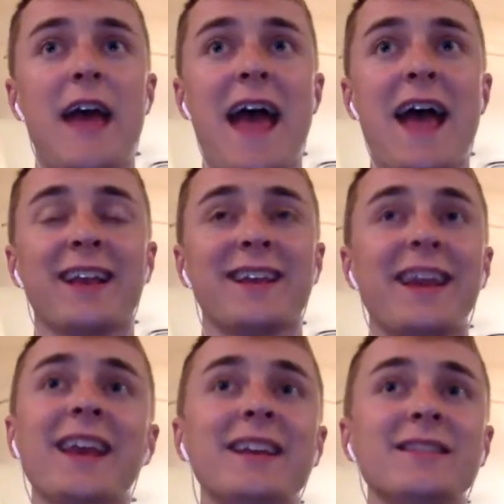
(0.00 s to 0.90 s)
at
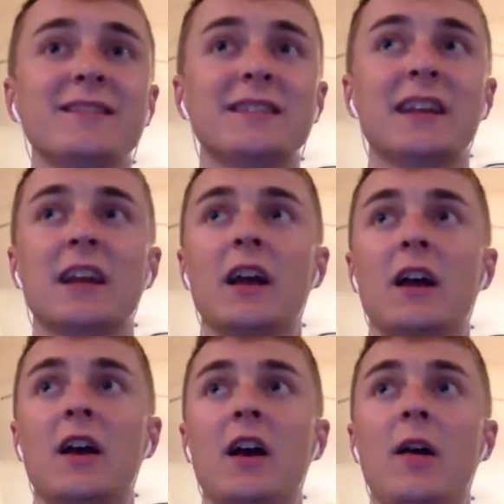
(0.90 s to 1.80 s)
geese
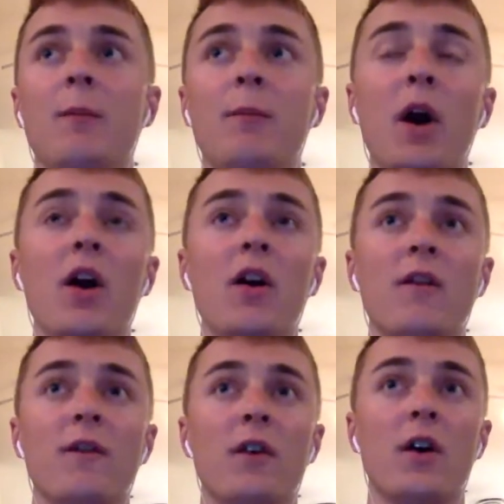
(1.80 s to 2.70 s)

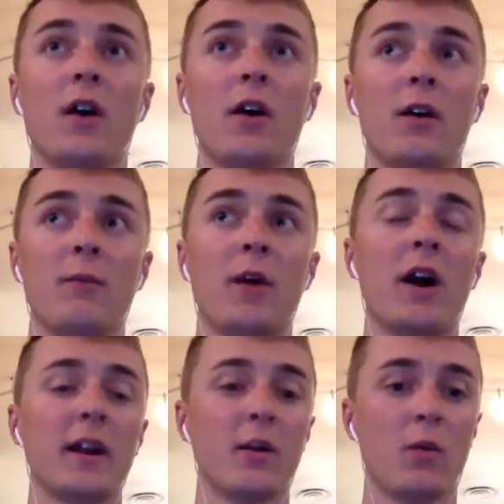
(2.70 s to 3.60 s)
above a
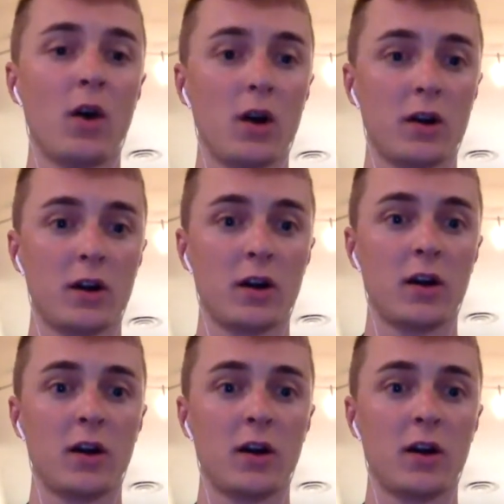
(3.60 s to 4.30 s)
body of water.